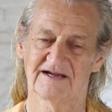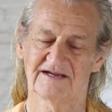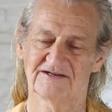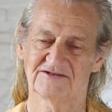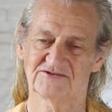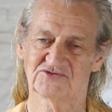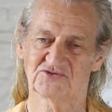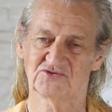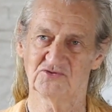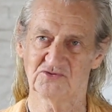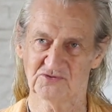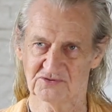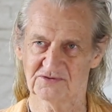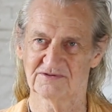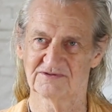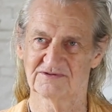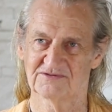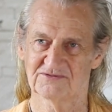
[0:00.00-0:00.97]
his
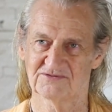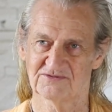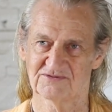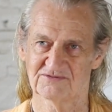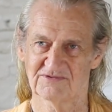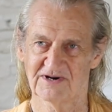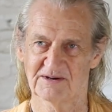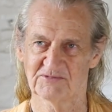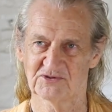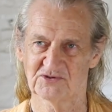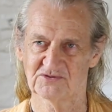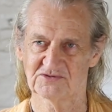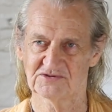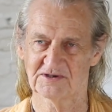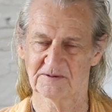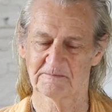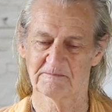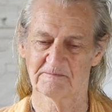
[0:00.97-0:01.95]
guru,
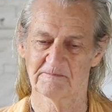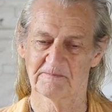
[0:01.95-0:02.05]
Ramanuja.